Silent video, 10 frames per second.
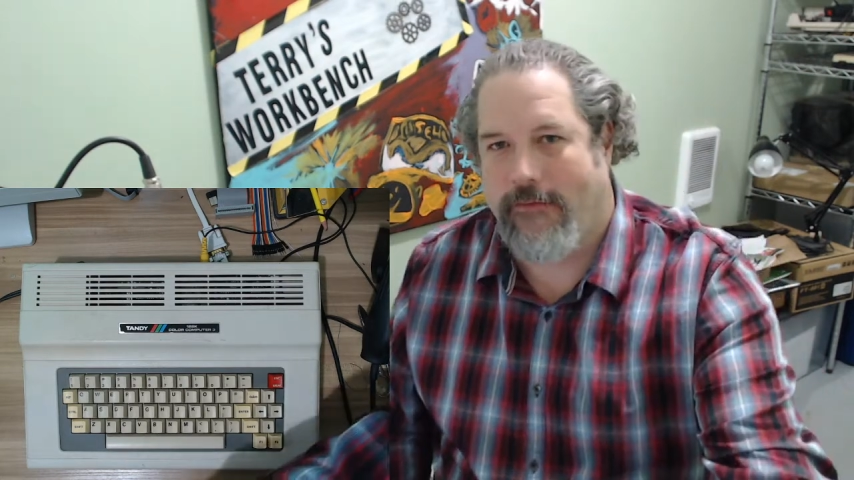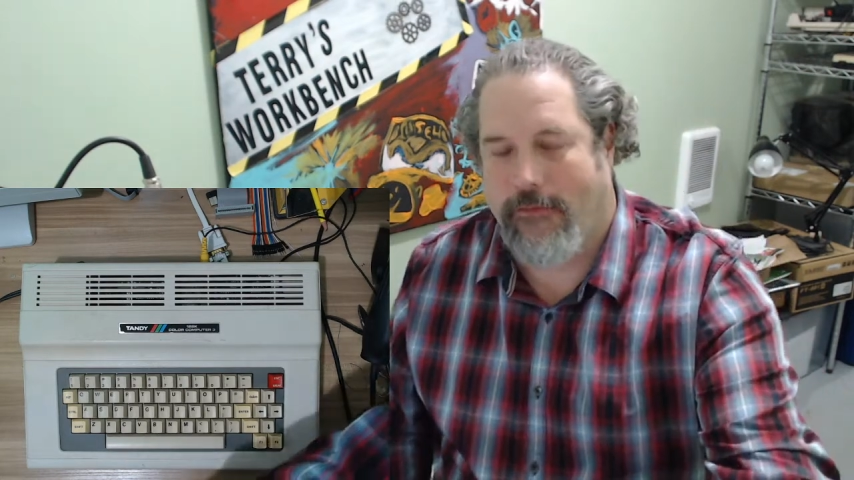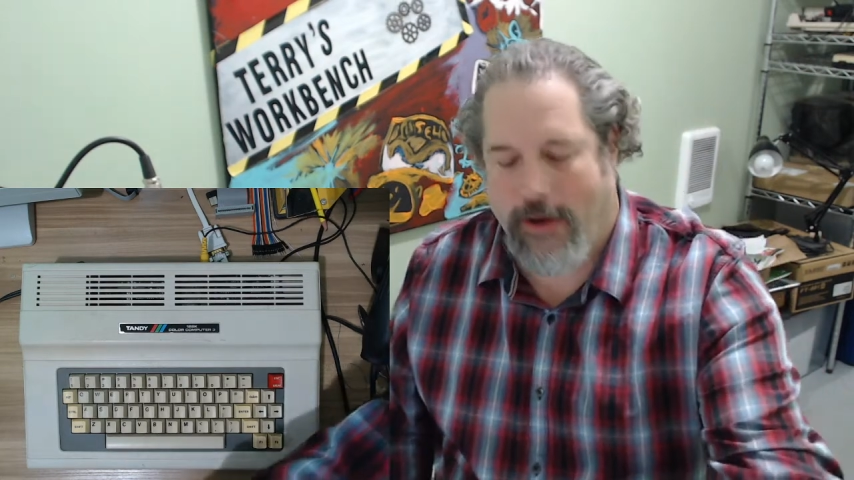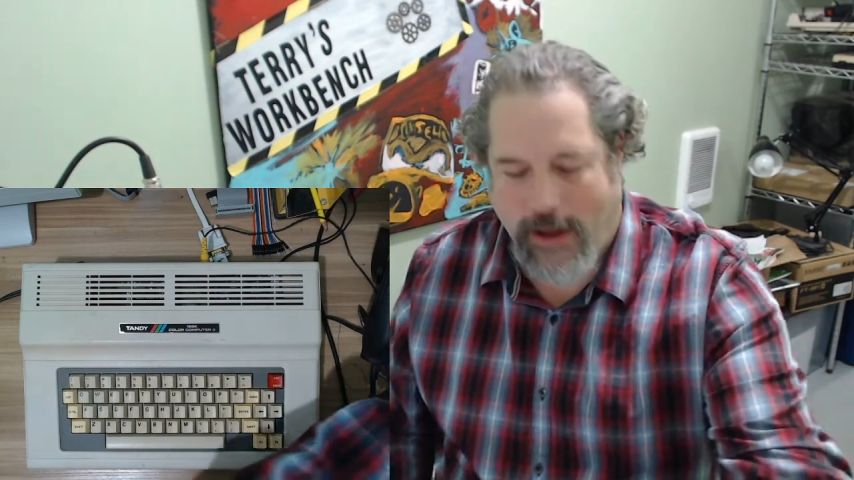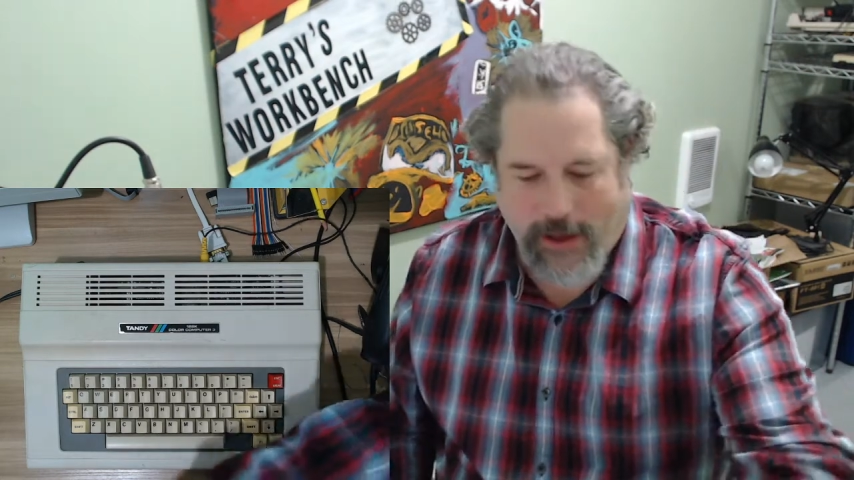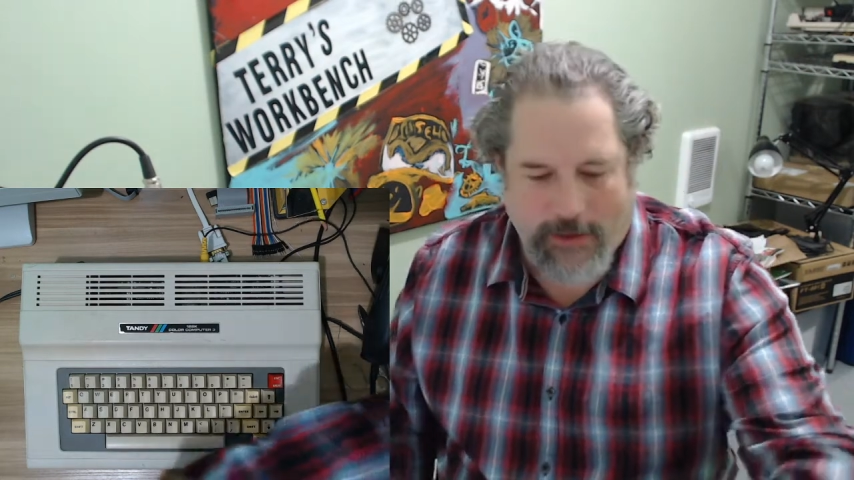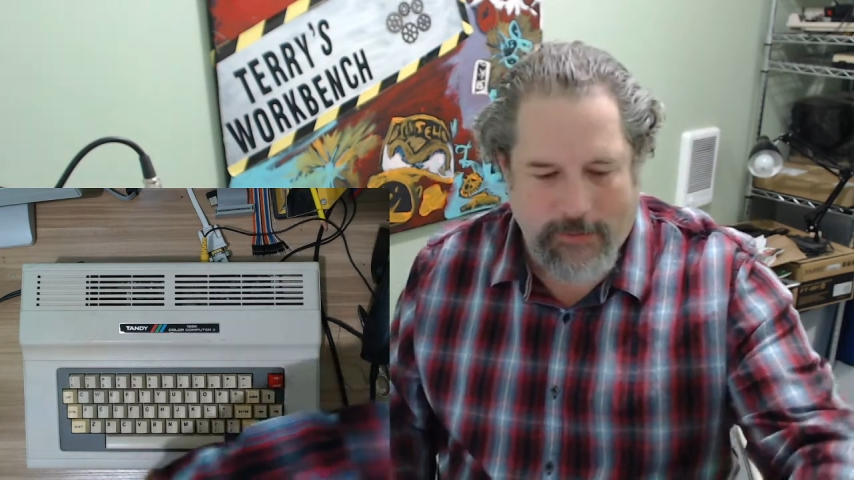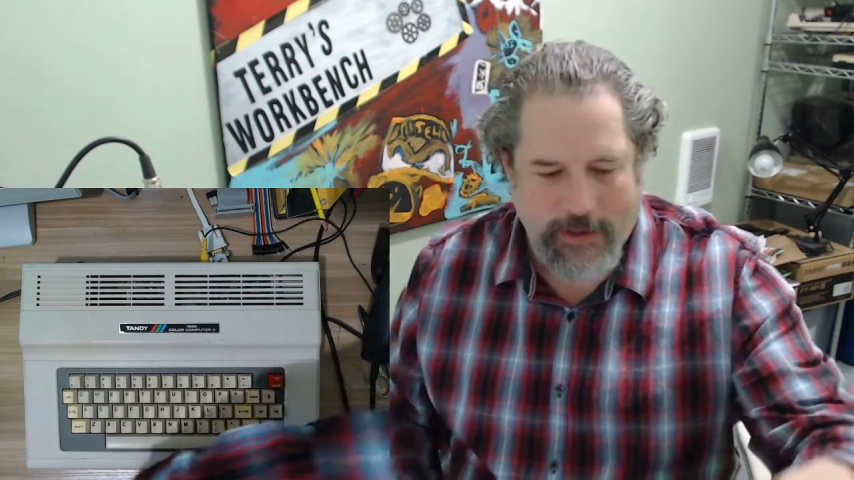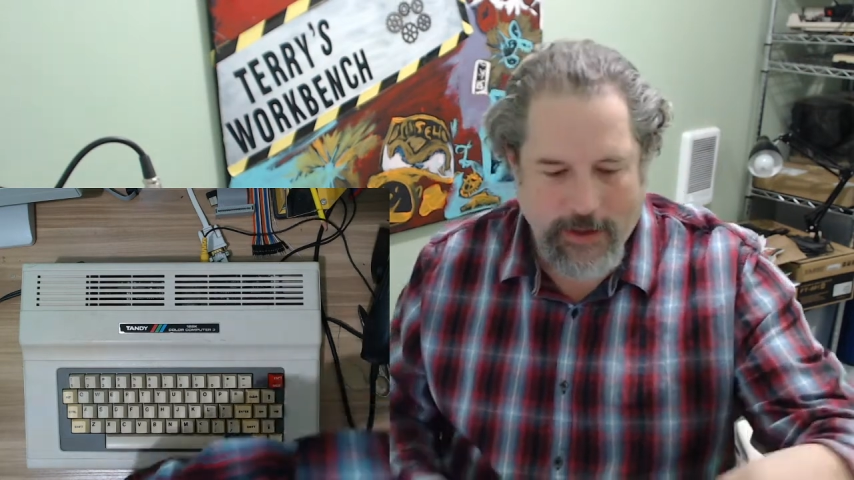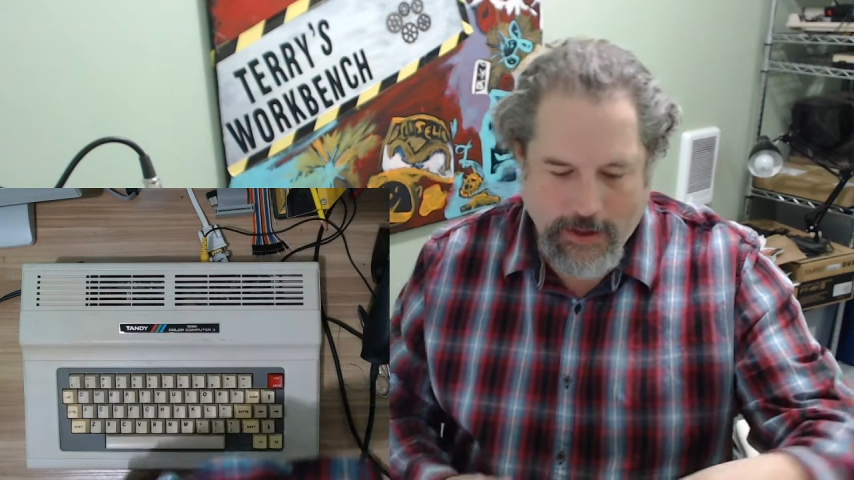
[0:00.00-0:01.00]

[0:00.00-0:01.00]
of RAM,